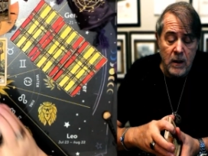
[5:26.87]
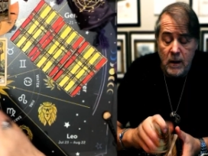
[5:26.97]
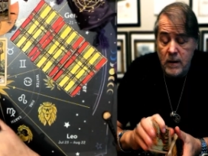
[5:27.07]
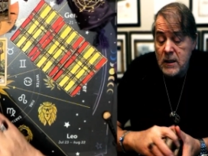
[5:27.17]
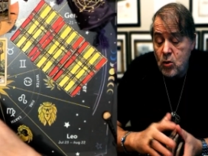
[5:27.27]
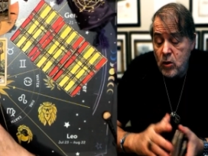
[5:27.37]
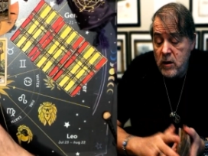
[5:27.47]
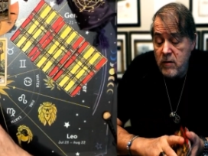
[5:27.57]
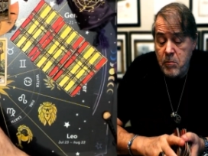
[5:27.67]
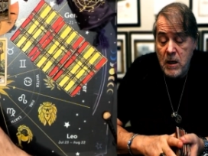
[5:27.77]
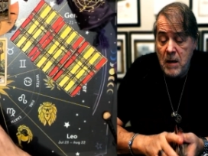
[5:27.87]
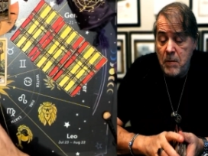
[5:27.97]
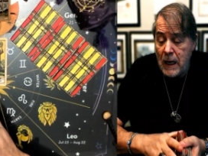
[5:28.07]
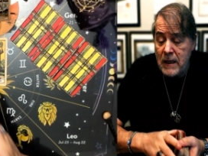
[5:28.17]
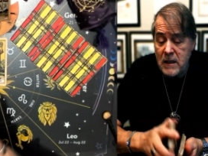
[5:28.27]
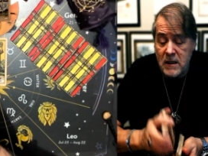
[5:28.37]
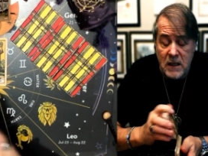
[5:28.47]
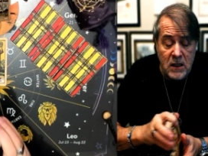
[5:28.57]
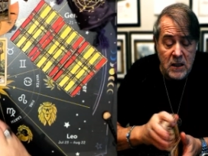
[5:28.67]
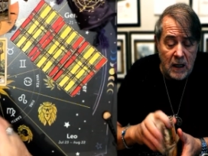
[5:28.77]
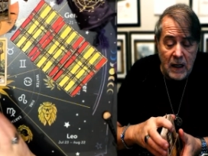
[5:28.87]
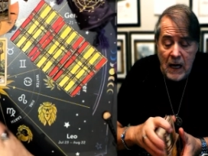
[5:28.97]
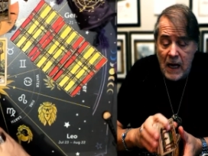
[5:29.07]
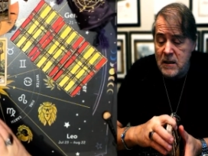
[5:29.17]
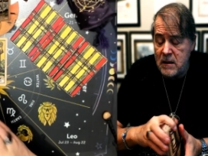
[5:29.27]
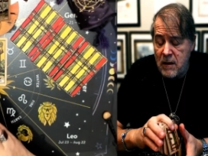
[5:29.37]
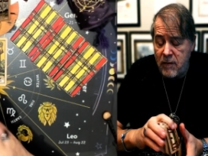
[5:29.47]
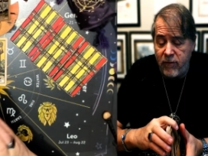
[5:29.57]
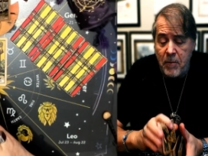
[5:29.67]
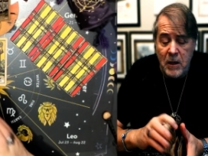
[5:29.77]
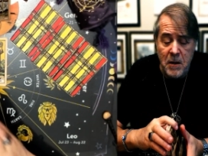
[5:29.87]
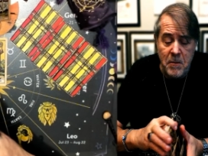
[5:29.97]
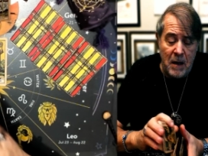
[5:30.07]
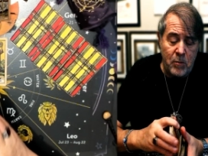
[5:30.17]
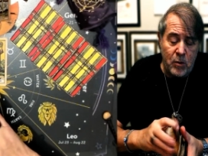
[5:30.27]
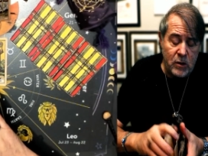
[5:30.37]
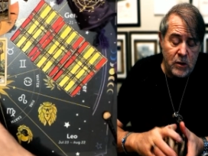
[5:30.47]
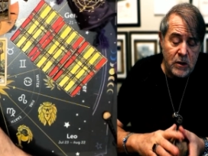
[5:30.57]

This could even be a brother, a sister, a cousin, a family member,